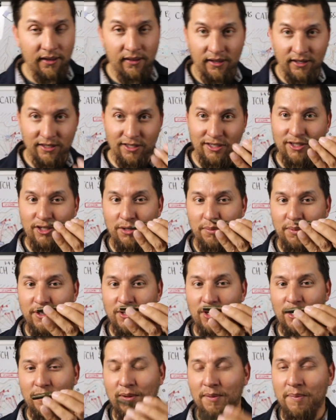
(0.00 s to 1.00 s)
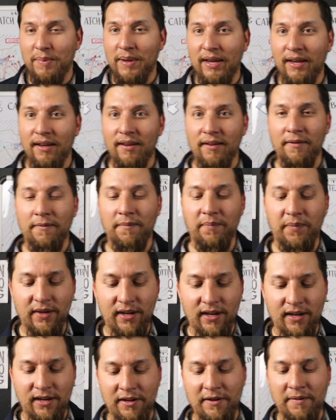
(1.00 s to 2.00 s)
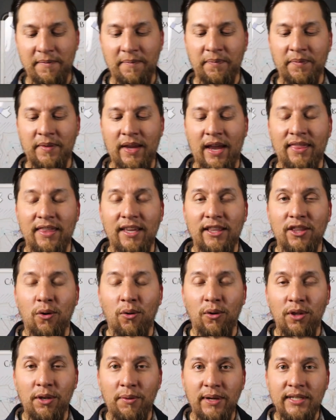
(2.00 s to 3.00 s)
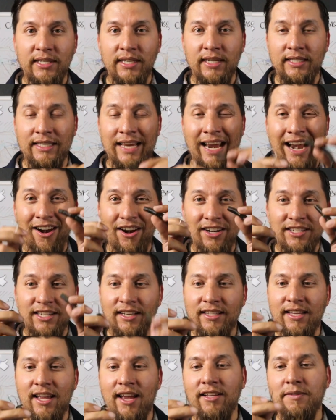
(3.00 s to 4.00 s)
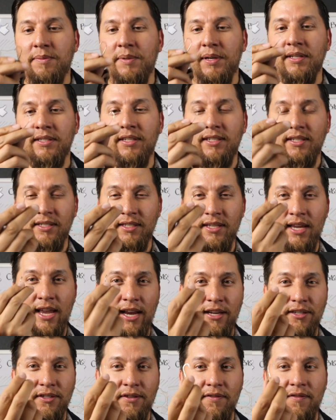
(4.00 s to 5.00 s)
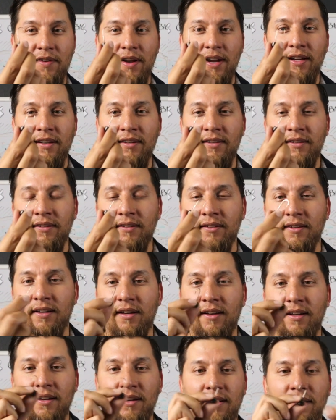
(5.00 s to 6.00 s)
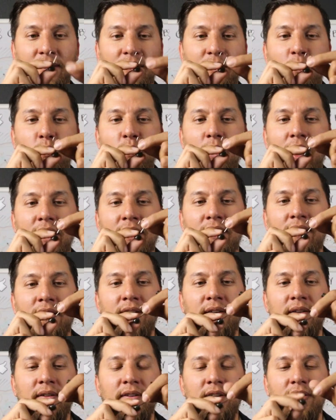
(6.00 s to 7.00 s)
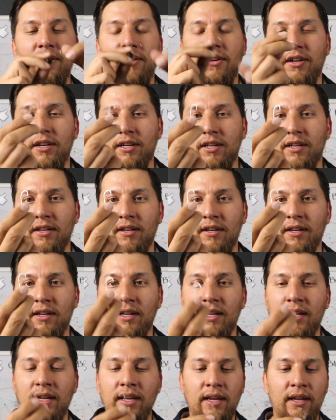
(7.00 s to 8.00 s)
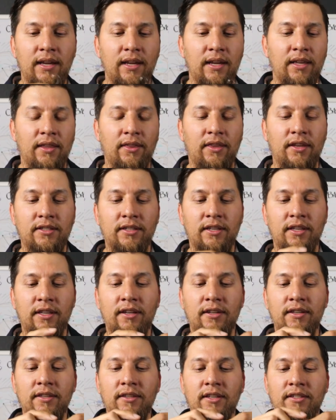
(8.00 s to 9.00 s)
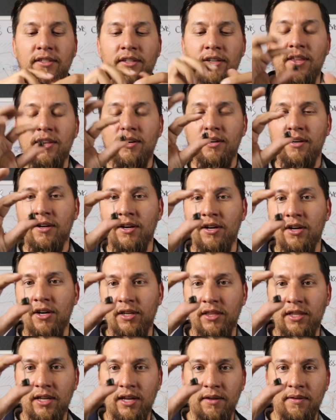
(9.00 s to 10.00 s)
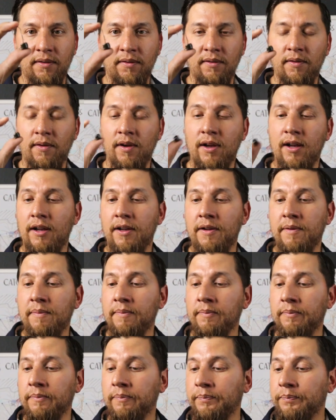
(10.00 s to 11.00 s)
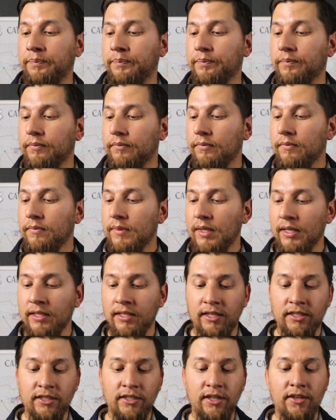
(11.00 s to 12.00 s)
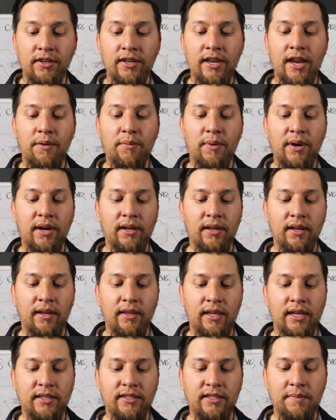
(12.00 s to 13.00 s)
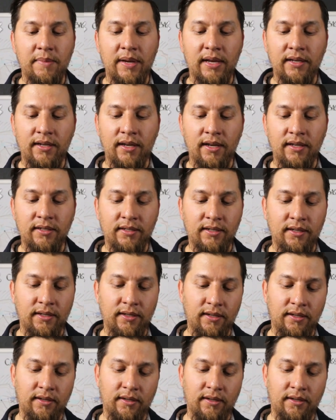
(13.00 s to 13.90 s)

This is a super durable bait. Um, I think the only reason it tears like that is because this is an extra fine uh, wire hook. There's another, there's another hook that um, there's another Ned rig that Z-Man does.